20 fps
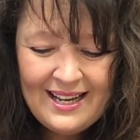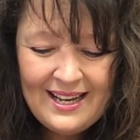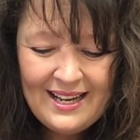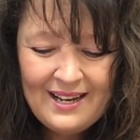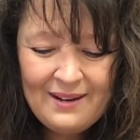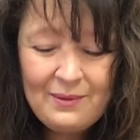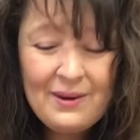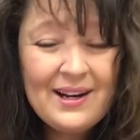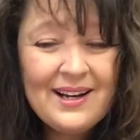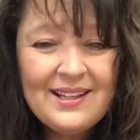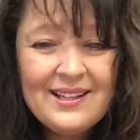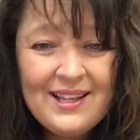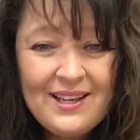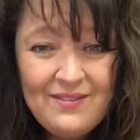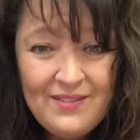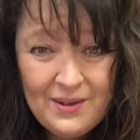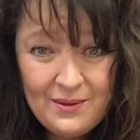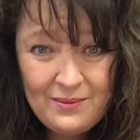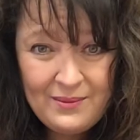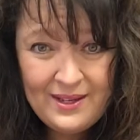I want to leave
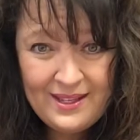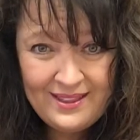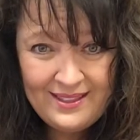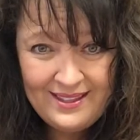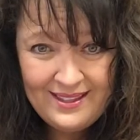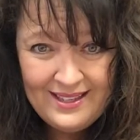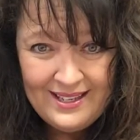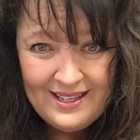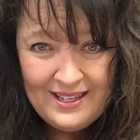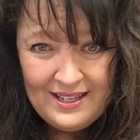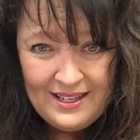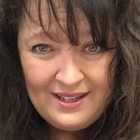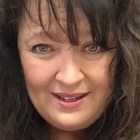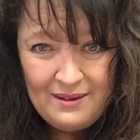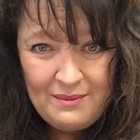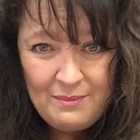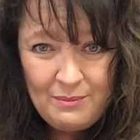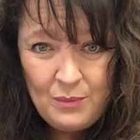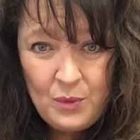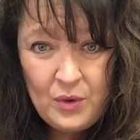you with
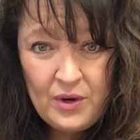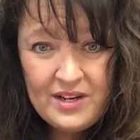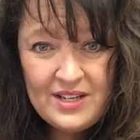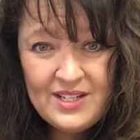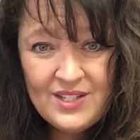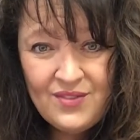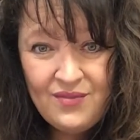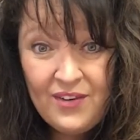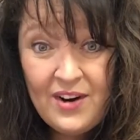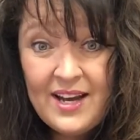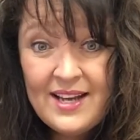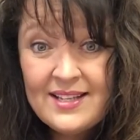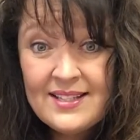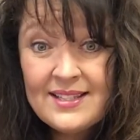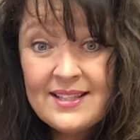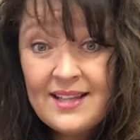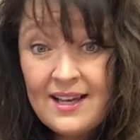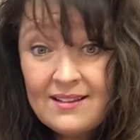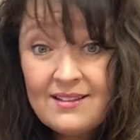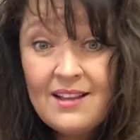Morrie's phrase
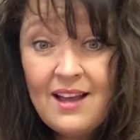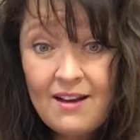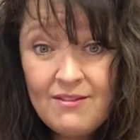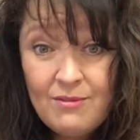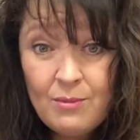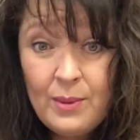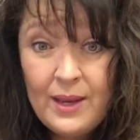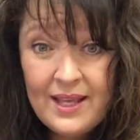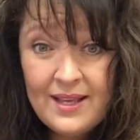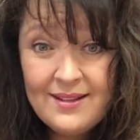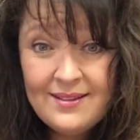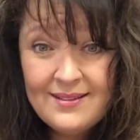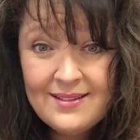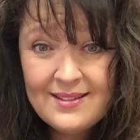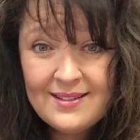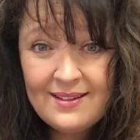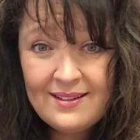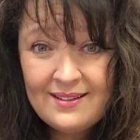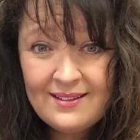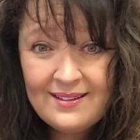that love
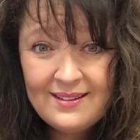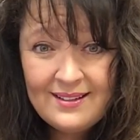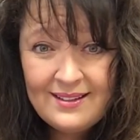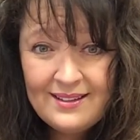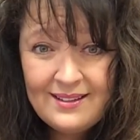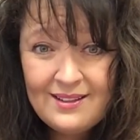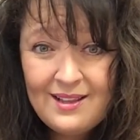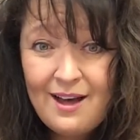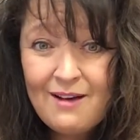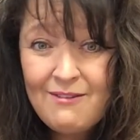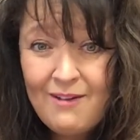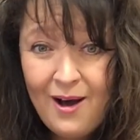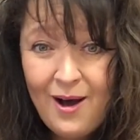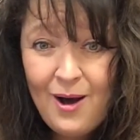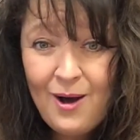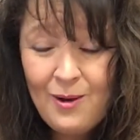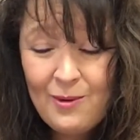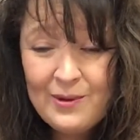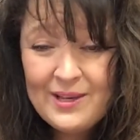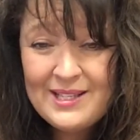wins. Love
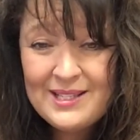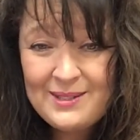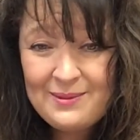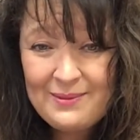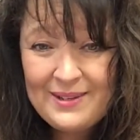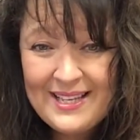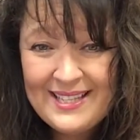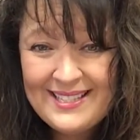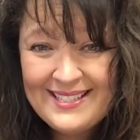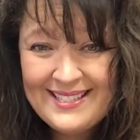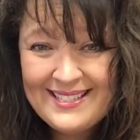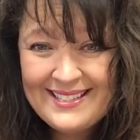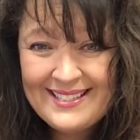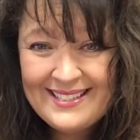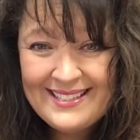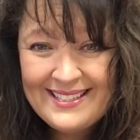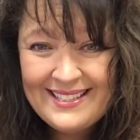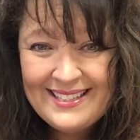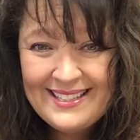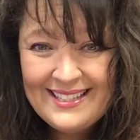always wins.
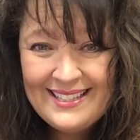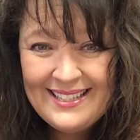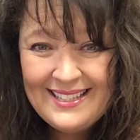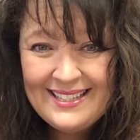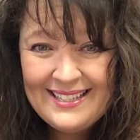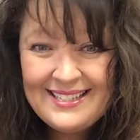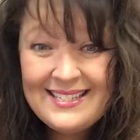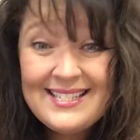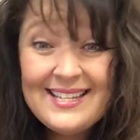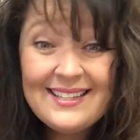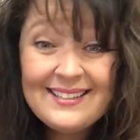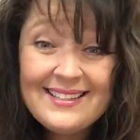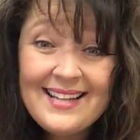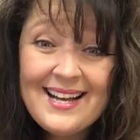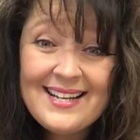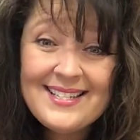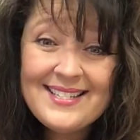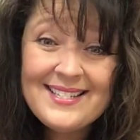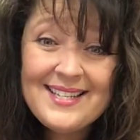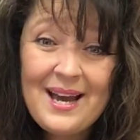Till
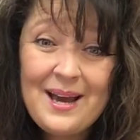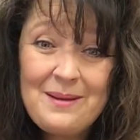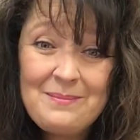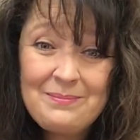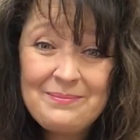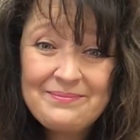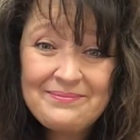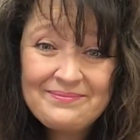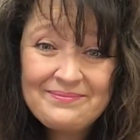next time.